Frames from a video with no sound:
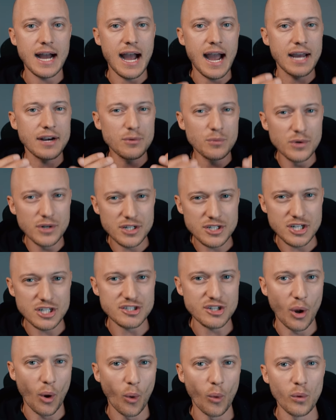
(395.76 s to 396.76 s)
I don't want to
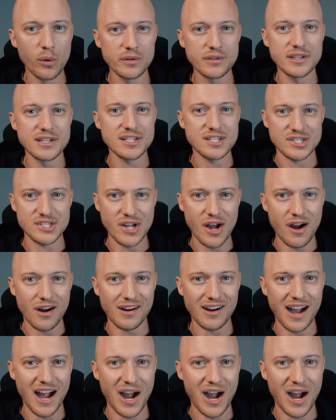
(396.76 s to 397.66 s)
just hold the stock.